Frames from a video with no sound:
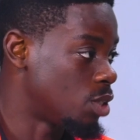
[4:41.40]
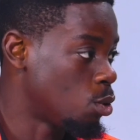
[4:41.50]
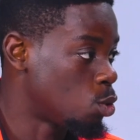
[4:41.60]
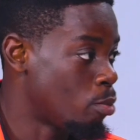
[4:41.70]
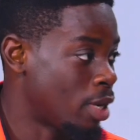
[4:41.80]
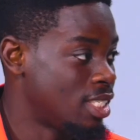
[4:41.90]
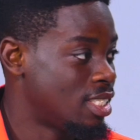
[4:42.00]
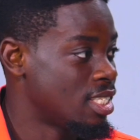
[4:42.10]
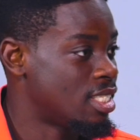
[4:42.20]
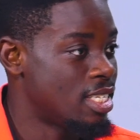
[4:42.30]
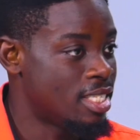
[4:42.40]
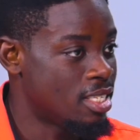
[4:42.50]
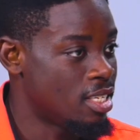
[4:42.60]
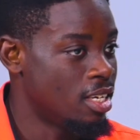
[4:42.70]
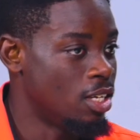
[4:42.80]
well to Manchester
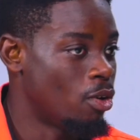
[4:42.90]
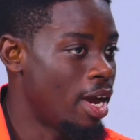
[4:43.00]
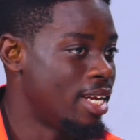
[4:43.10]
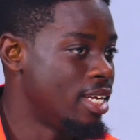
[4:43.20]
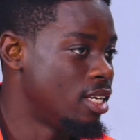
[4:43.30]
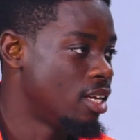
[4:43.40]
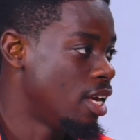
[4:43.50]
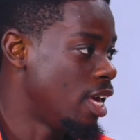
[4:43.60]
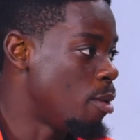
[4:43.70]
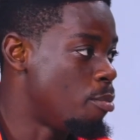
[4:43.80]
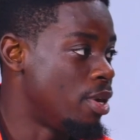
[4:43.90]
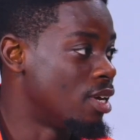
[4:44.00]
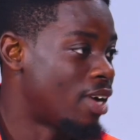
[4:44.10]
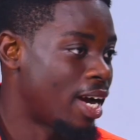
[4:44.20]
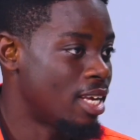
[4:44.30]
City, earning a pay
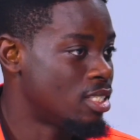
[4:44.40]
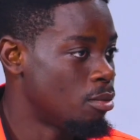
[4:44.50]
rise,